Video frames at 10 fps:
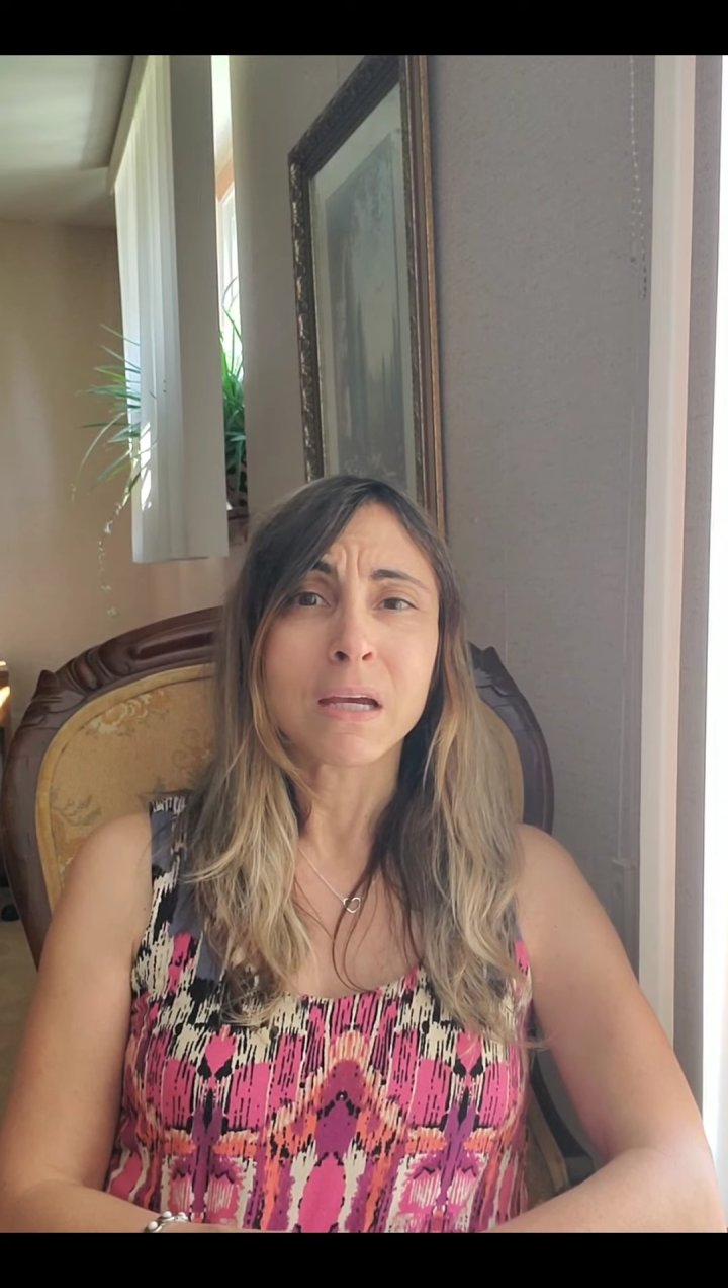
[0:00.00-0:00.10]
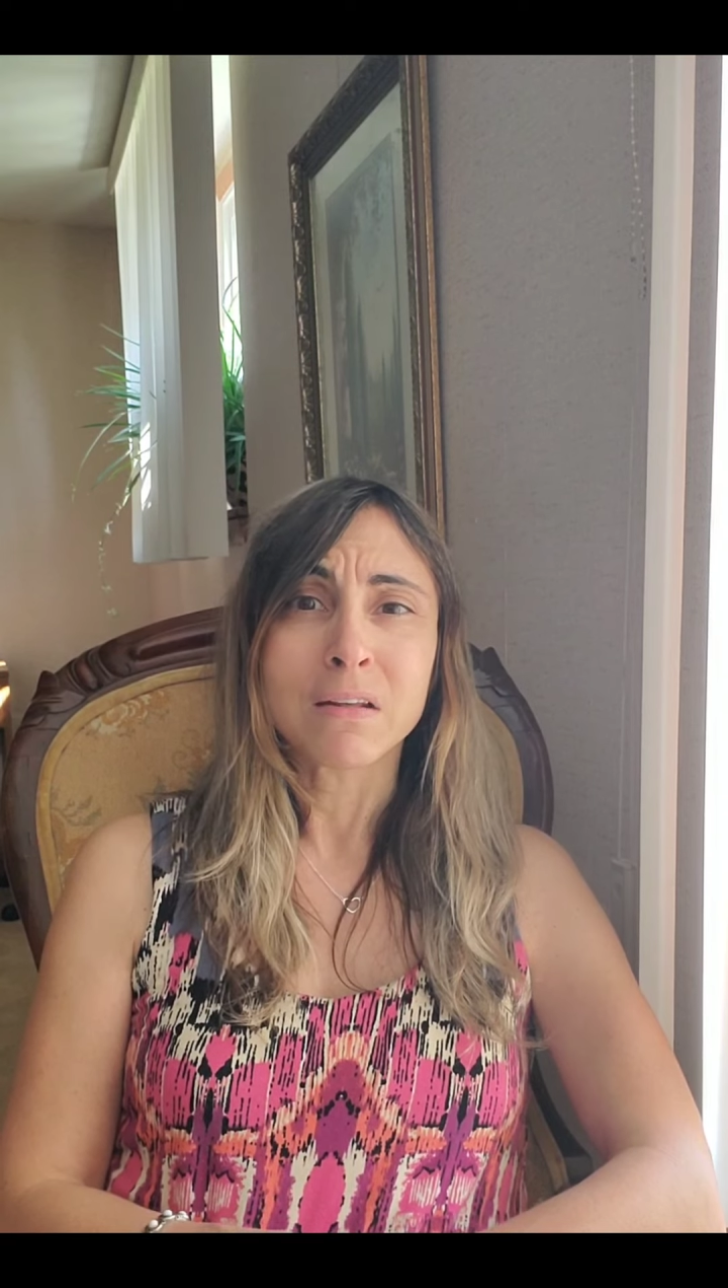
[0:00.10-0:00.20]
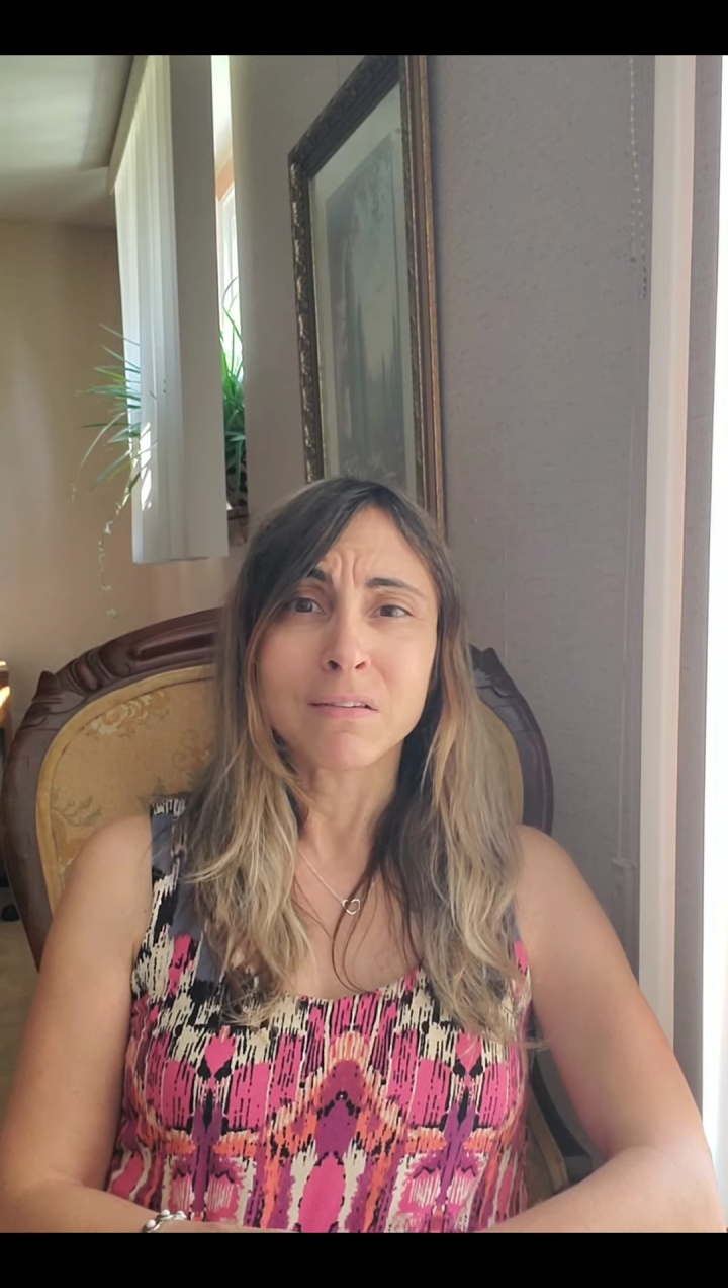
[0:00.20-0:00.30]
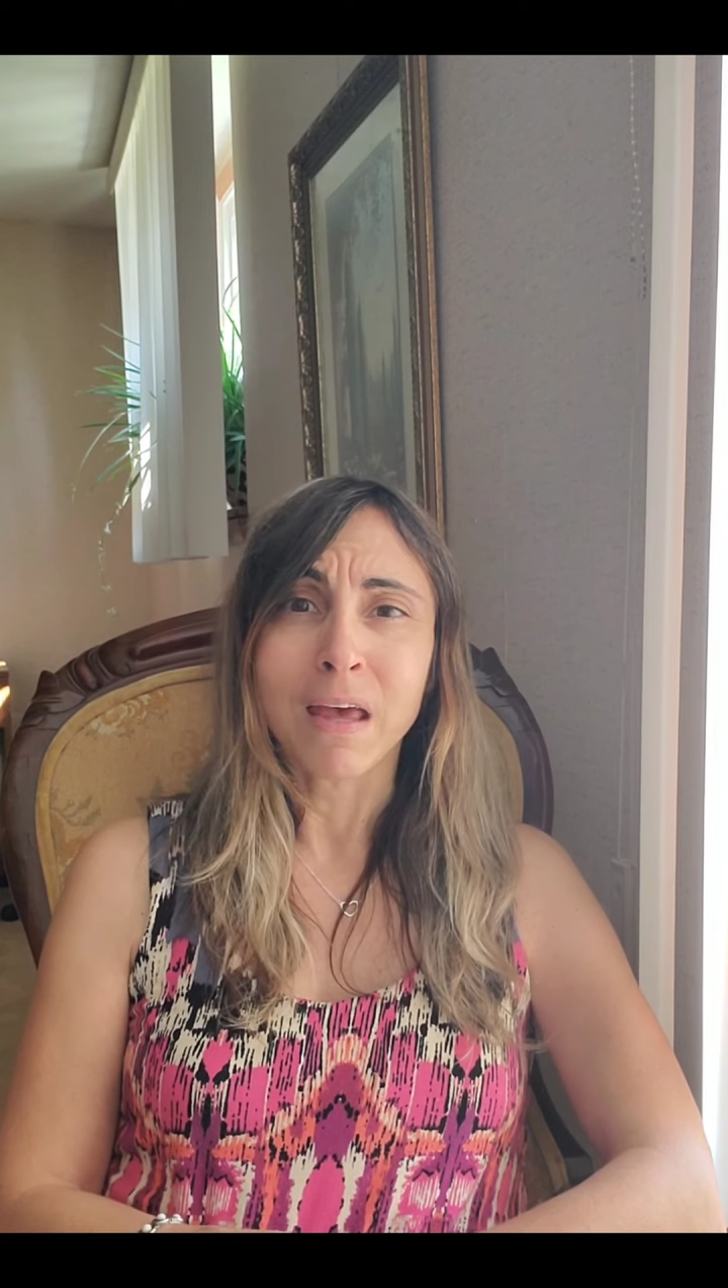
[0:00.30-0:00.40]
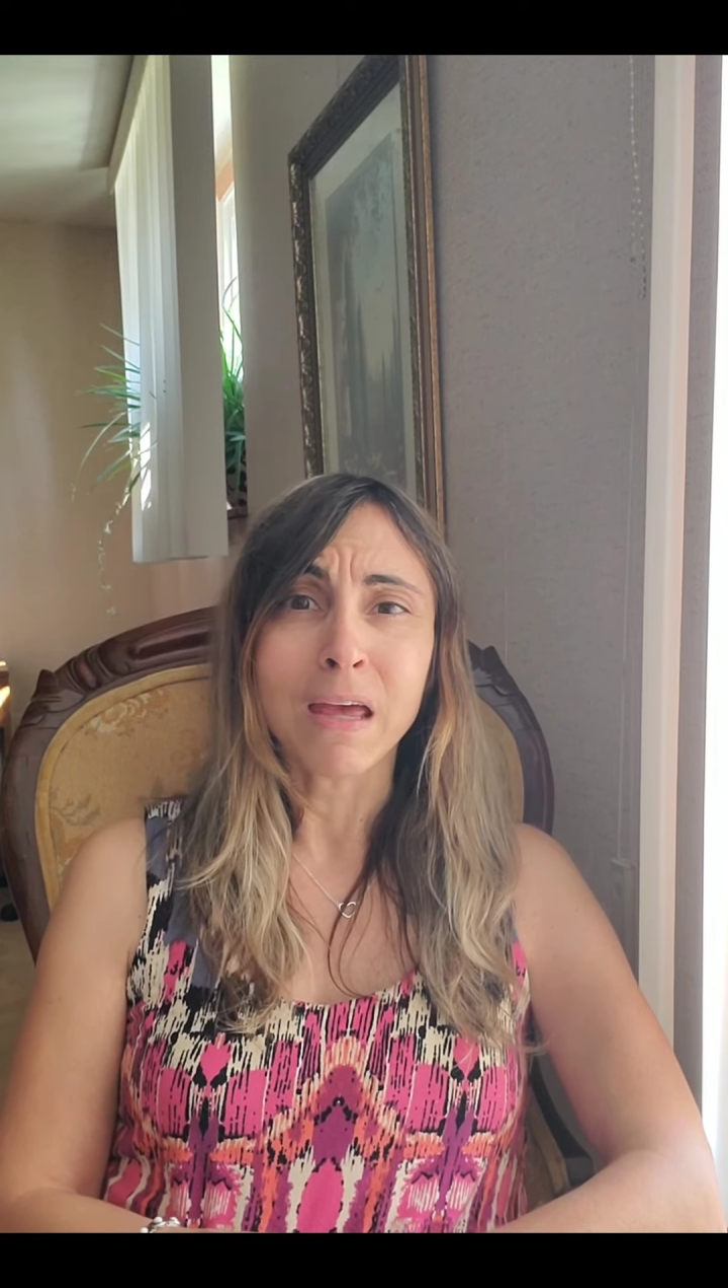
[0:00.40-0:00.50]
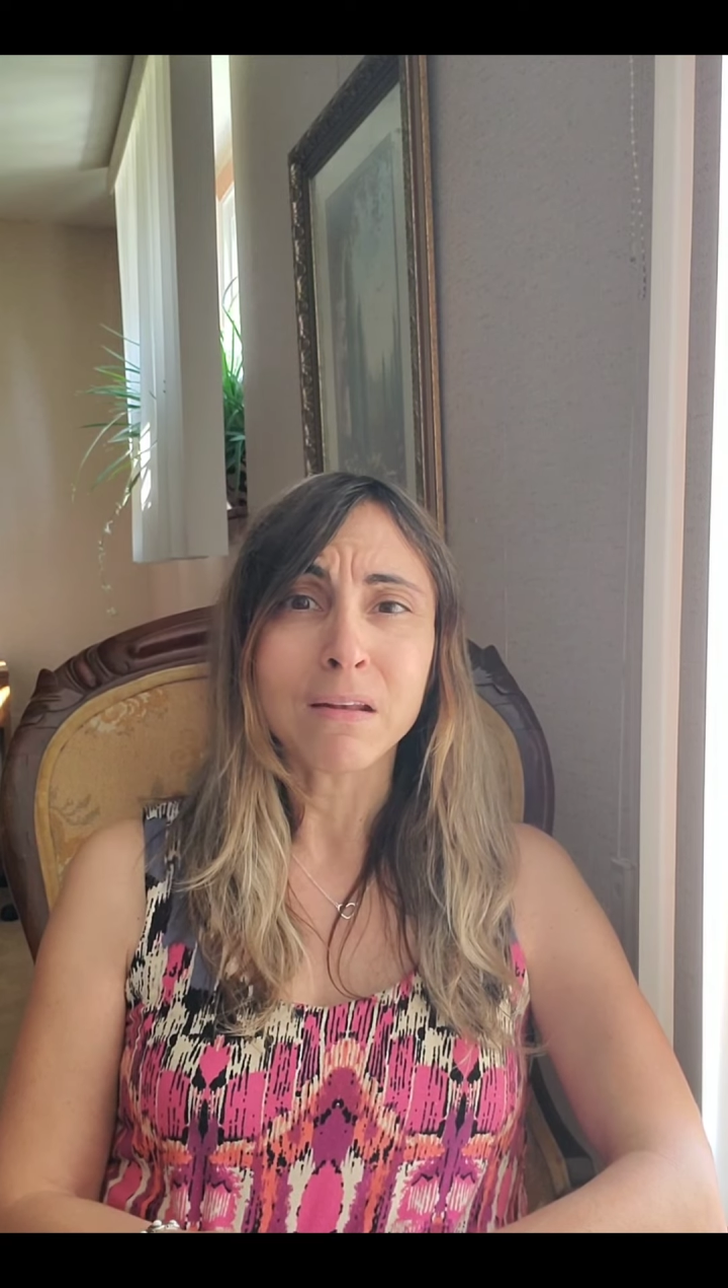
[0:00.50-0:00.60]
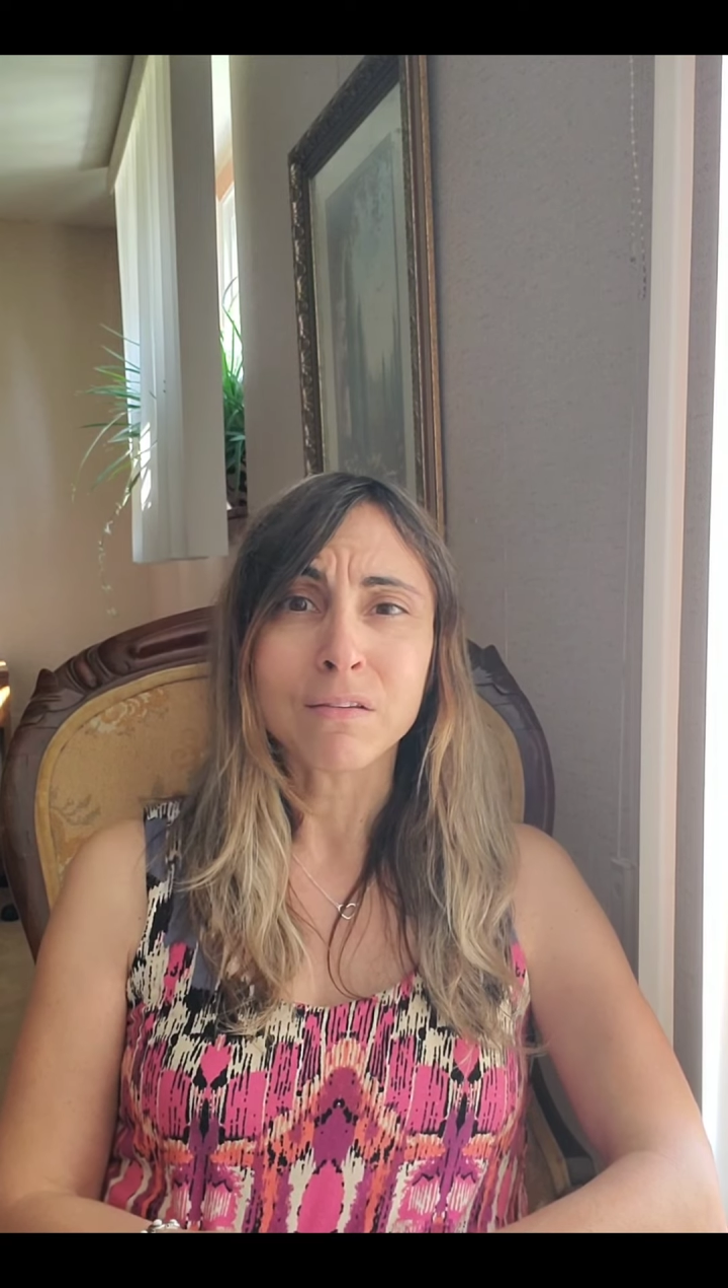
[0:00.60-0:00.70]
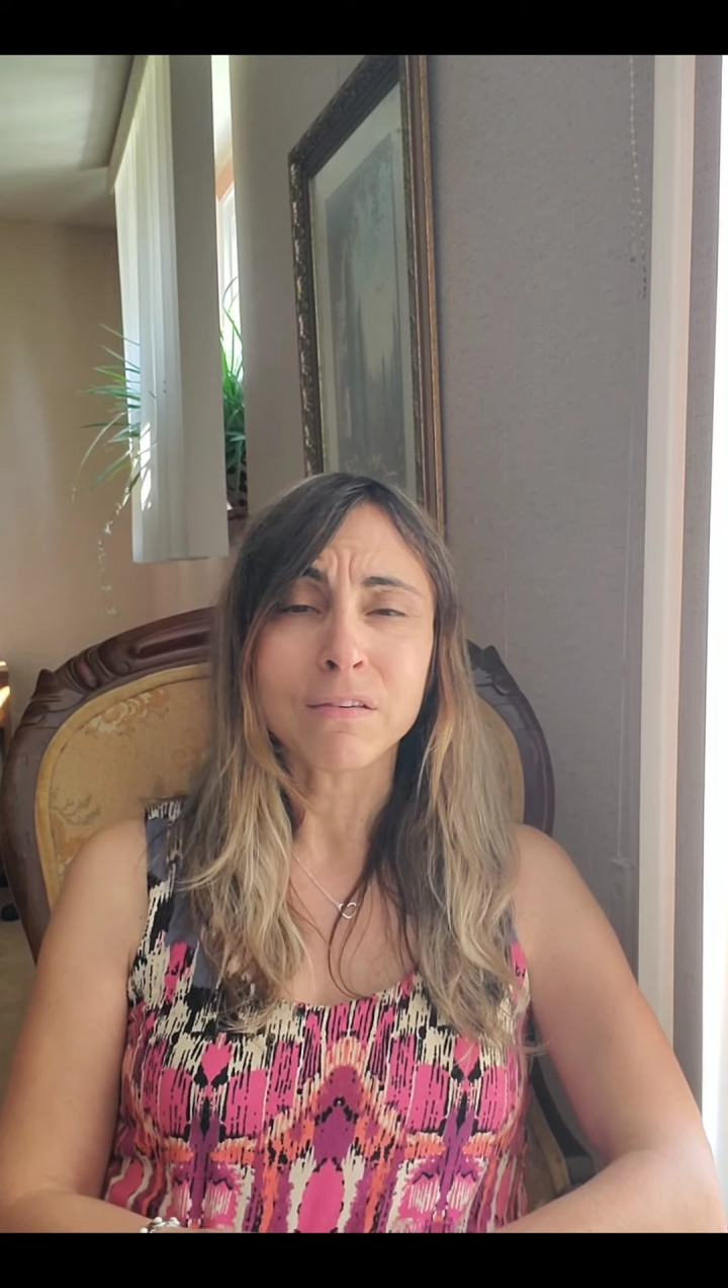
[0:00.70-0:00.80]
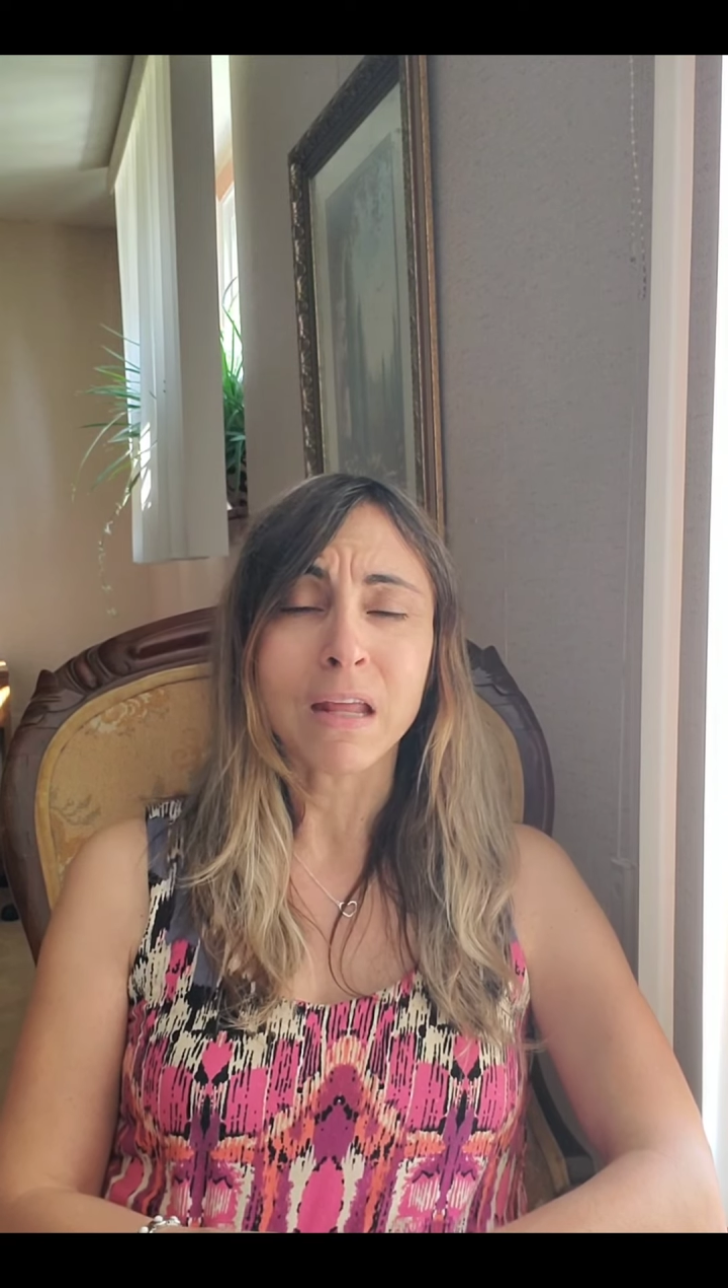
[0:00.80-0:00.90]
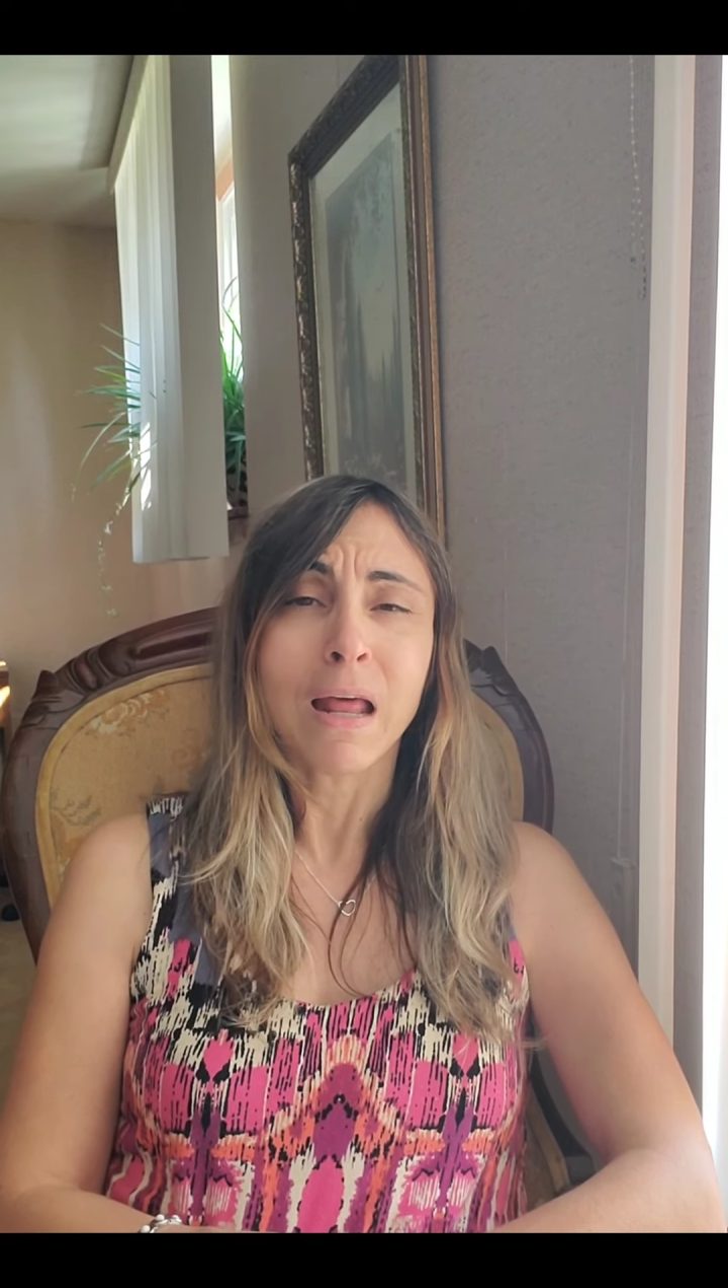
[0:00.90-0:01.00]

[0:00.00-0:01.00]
content